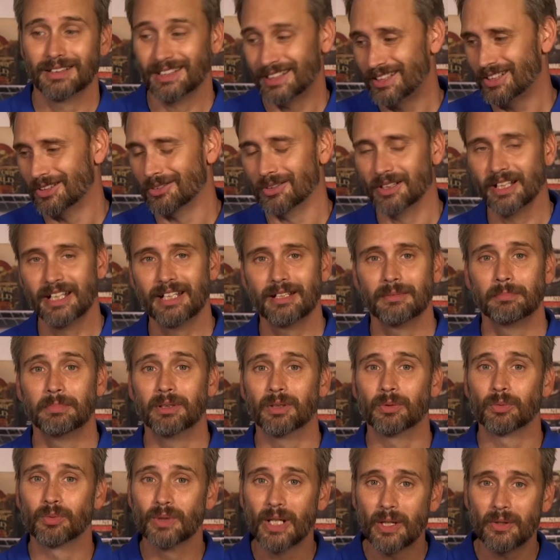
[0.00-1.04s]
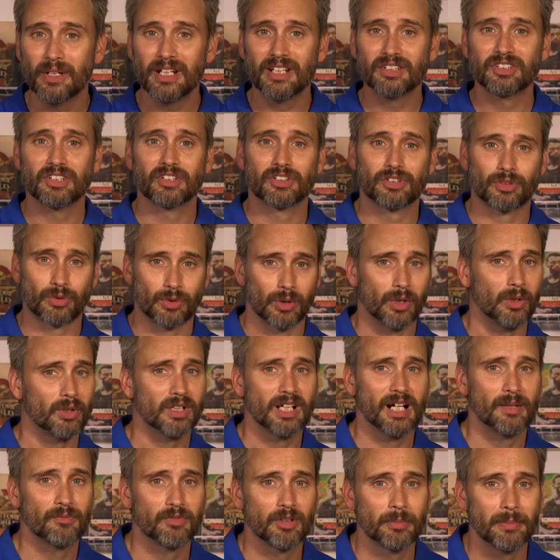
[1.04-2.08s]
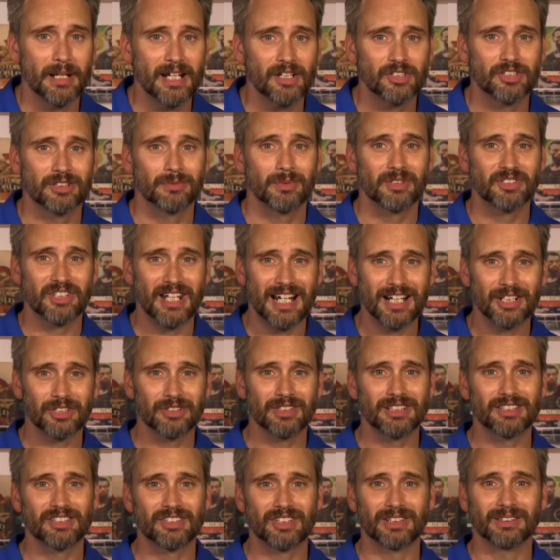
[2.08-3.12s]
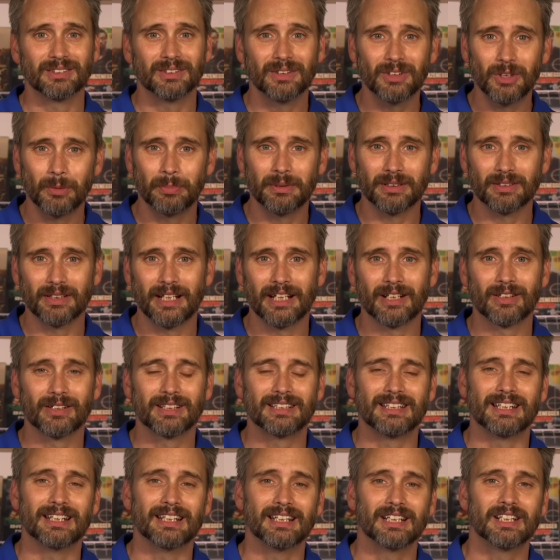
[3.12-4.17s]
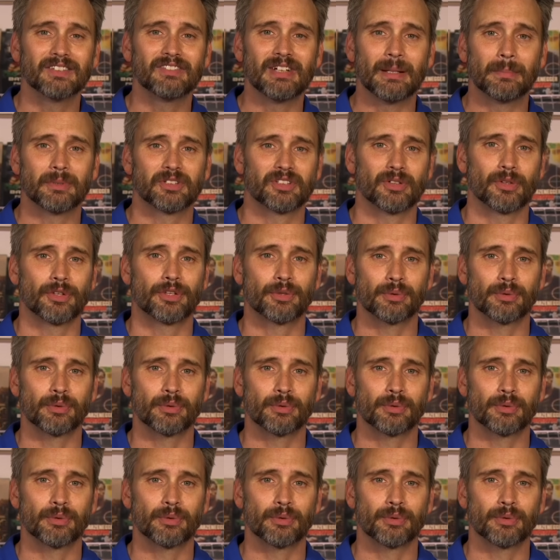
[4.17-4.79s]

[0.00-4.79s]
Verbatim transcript: I know, right? But Rhodey's Skrull confirmation was actually just a little bit later at the end of episode